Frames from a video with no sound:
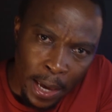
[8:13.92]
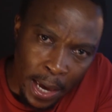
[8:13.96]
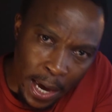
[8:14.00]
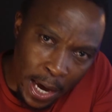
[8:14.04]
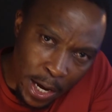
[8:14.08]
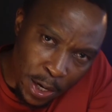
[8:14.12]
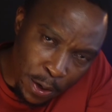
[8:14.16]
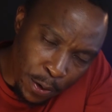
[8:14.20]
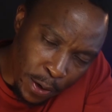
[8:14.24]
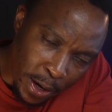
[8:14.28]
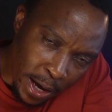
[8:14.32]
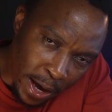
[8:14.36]

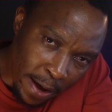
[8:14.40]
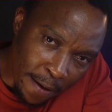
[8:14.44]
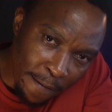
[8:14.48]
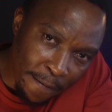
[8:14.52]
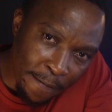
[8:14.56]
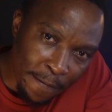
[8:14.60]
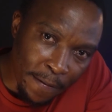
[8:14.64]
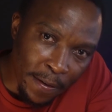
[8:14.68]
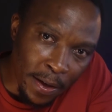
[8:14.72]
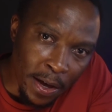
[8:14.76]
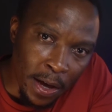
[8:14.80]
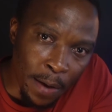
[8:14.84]
And you
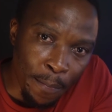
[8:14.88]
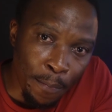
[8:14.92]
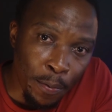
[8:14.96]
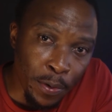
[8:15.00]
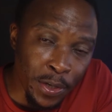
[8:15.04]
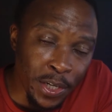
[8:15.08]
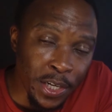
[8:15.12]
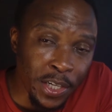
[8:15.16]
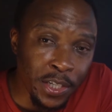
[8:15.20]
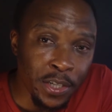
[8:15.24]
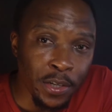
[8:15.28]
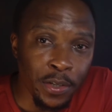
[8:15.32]
have a
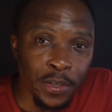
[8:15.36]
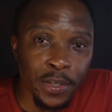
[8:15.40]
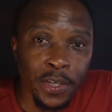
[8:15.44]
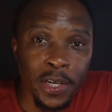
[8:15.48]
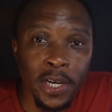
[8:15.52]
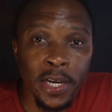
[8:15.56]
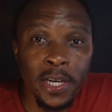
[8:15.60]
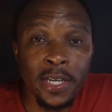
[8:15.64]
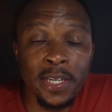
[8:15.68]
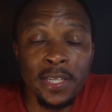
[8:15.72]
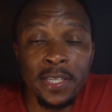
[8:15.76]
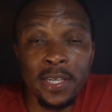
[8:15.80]
potential to
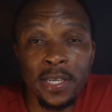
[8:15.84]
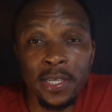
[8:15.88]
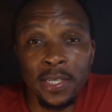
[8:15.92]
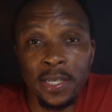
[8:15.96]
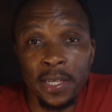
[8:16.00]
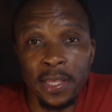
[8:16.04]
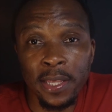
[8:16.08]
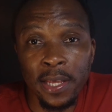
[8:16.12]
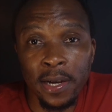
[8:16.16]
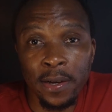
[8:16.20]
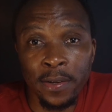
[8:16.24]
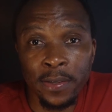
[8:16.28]
earn
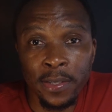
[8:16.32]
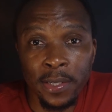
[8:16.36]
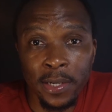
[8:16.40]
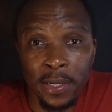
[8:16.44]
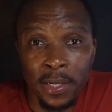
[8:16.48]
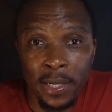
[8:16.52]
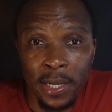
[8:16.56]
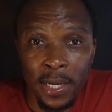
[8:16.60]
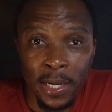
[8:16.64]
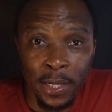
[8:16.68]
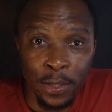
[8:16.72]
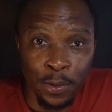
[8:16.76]

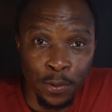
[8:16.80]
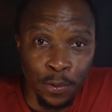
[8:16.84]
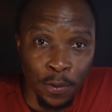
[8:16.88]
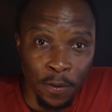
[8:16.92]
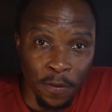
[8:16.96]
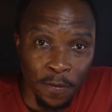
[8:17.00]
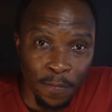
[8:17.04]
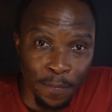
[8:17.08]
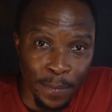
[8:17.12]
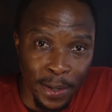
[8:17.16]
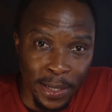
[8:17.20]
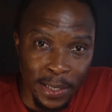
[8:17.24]
$60,000 in
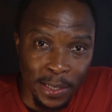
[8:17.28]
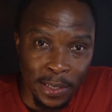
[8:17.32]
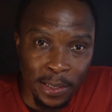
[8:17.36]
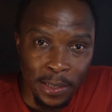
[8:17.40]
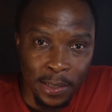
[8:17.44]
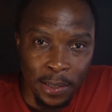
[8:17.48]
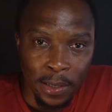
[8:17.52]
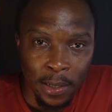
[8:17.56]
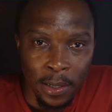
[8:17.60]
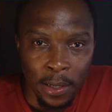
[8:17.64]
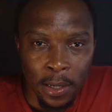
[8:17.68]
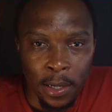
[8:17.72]
12 months.